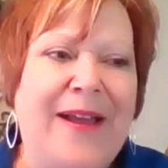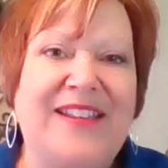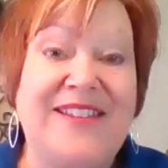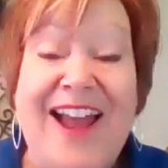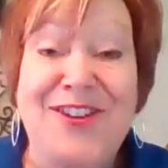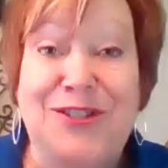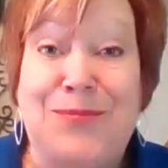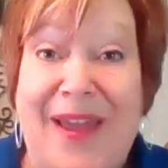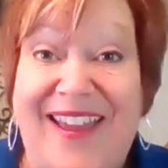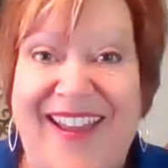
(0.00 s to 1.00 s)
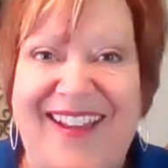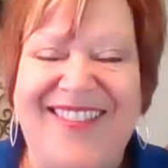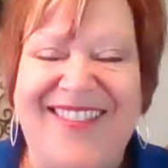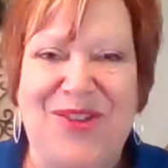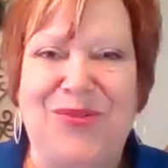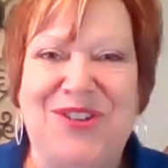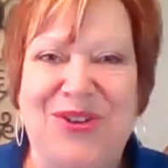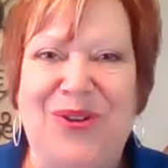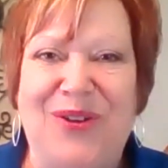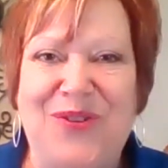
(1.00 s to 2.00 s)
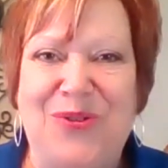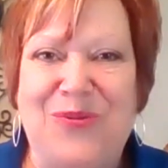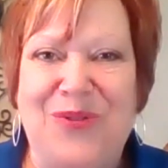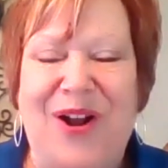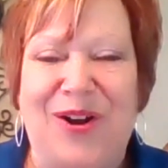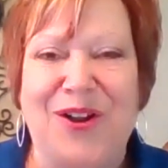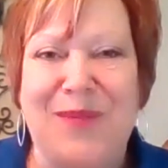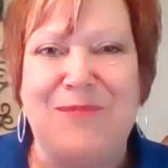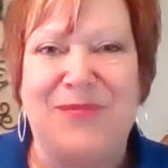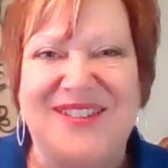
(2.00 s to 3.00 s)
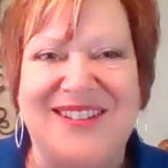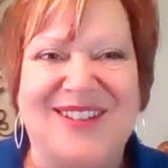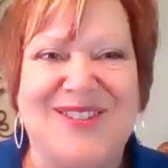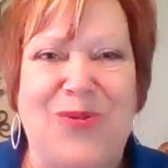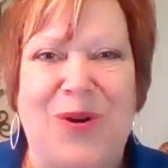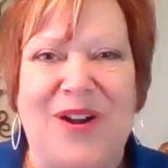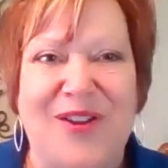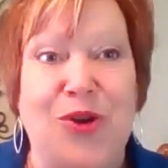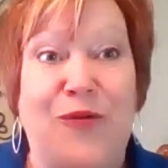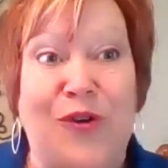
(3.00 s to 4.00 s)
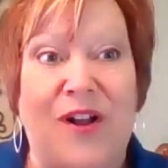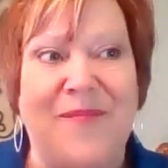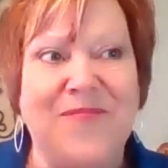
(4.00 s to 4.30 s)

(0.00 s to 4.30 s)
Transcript: it's not just banking that you would do if you are going to be in business, or for